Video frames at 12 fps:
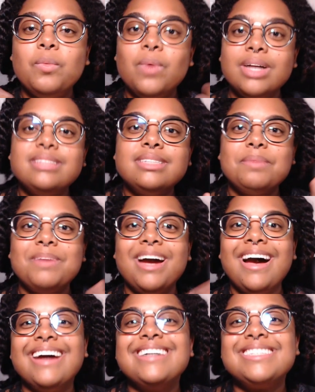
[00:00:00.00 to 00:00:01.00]
What's up,
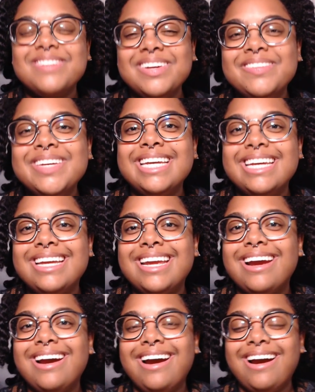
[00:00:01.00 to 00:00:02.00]
guys? Flaming Geek
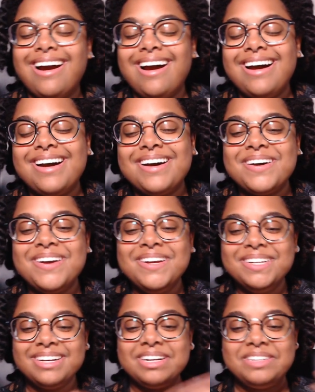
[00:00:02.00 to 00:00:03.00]
here. Uh,
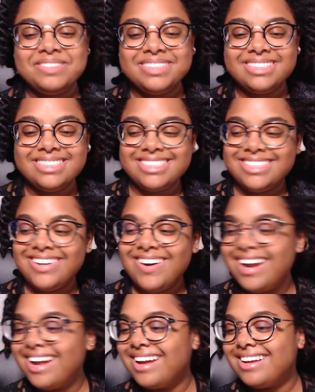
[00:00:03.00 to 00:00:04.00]
I'm
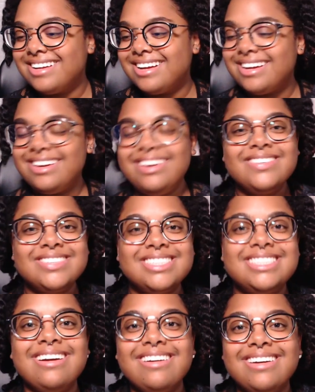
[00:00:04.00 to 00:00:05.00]
starting a new
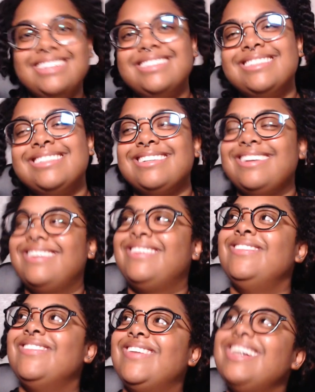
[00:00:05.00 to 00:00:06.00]
series
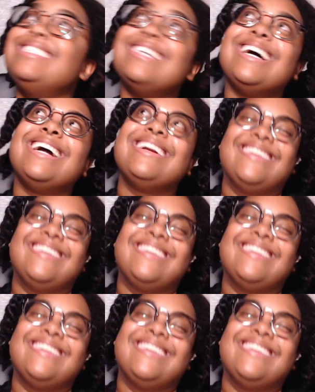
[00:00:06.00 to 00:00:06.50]
on my channel